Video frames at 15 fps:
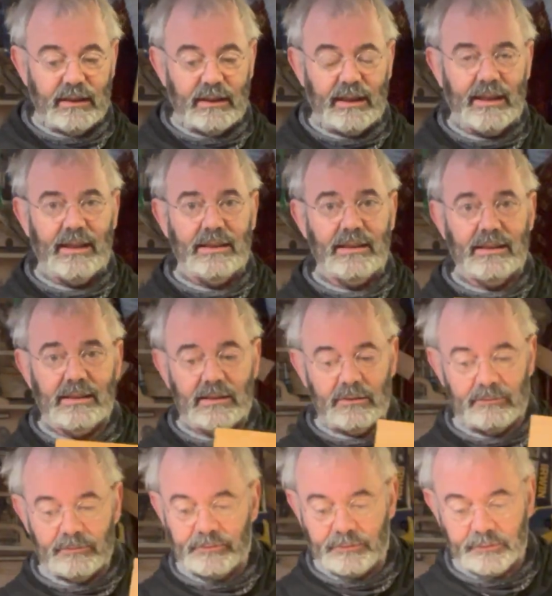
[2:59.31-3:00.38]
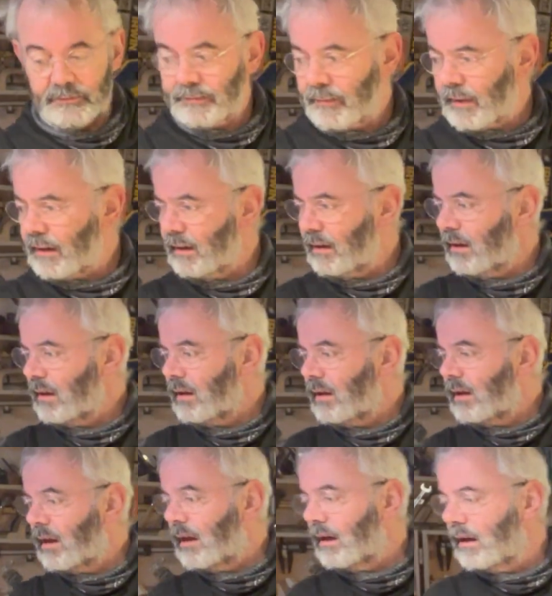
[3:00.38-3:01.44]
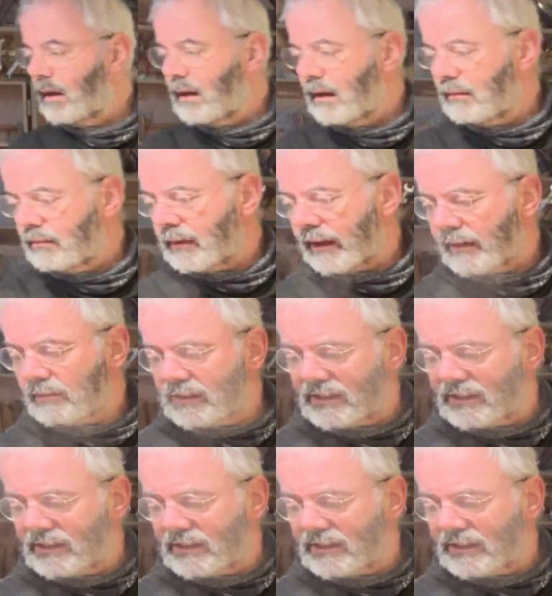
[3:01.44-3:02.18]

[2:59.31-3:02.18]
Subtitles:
And like I was